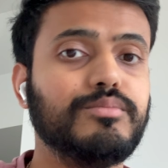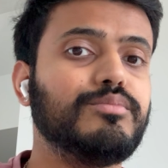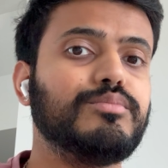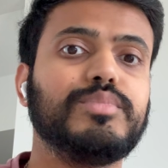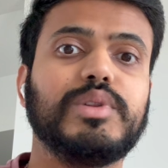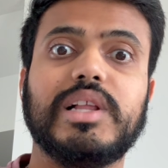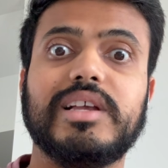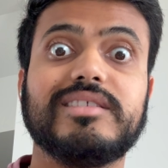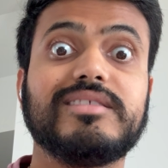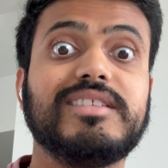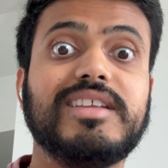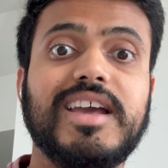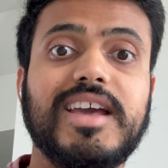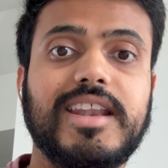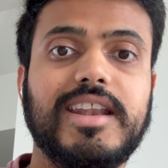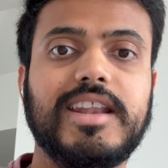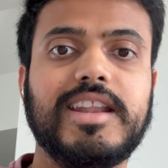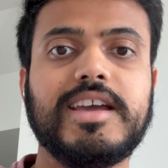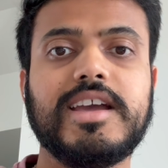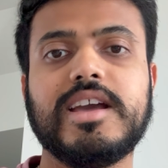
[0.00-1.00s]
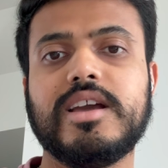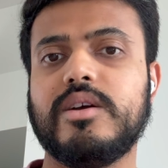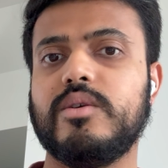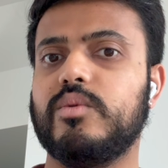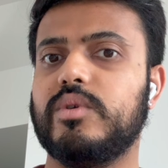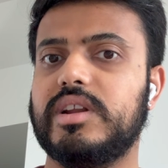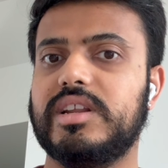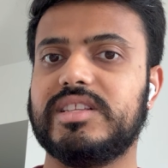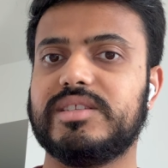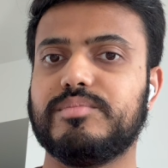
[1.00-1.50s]
plus 10,
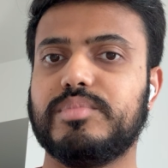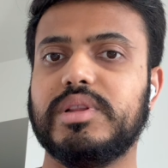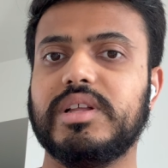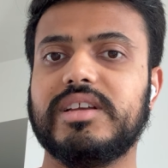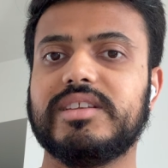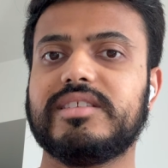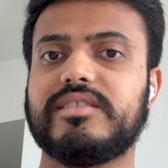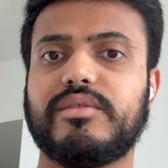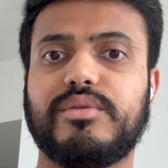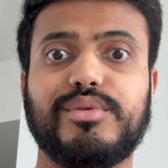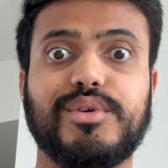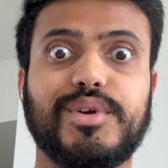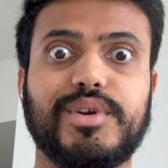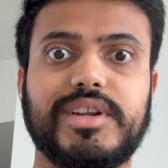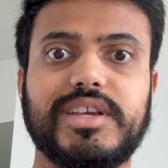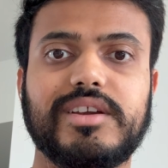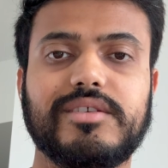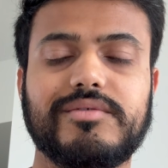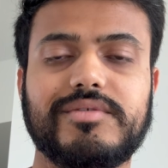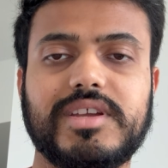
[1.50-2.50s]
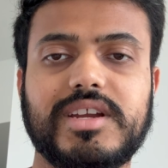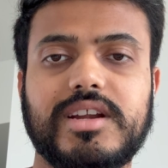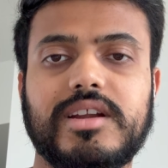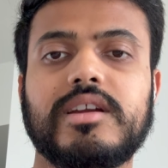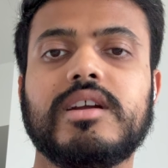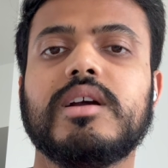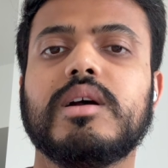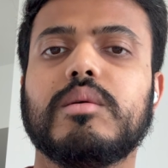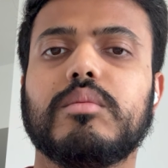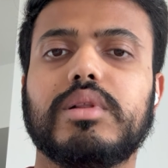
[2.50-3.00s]
when it's plus 30 over there,
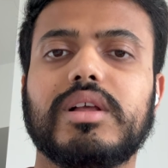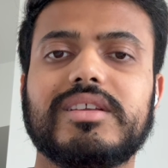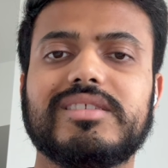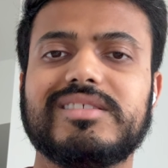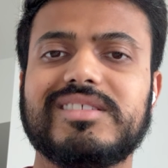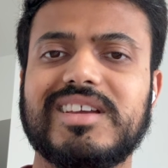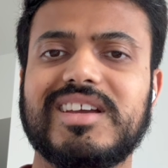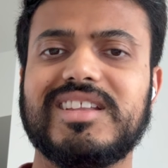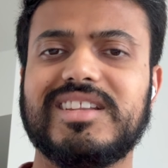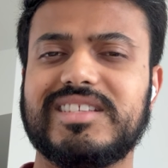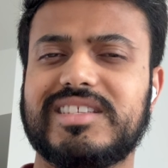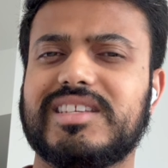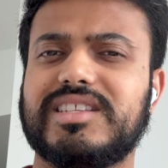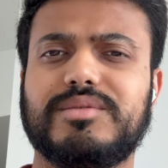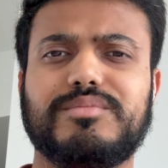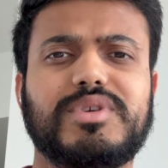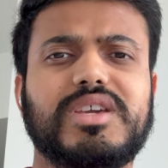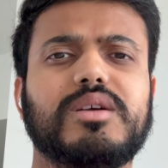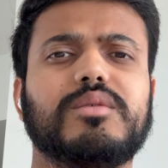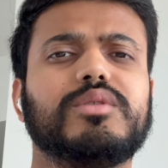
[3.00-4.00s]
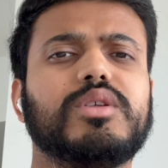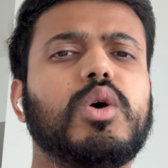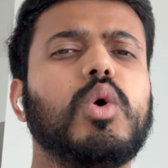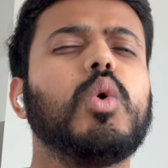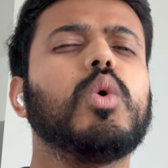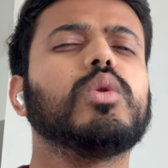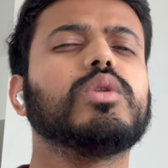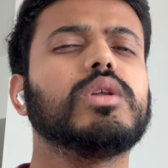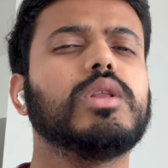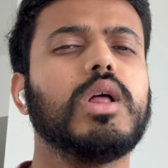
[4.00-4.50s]
plus 10, it's going to be able to
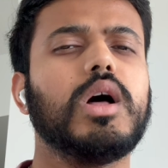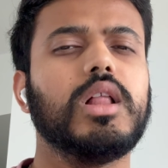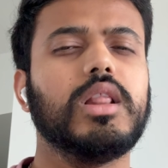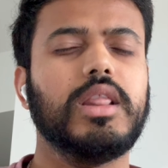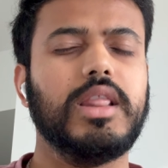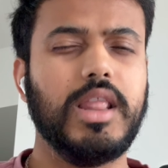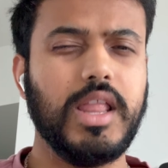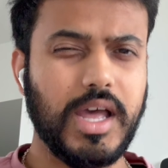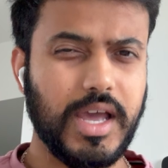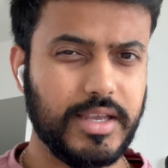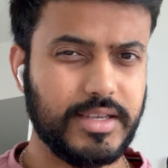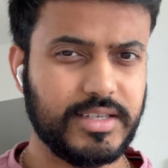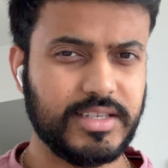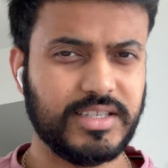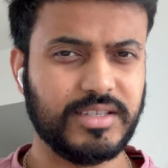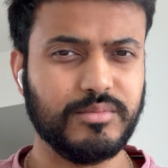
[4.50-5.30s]
hold a lot less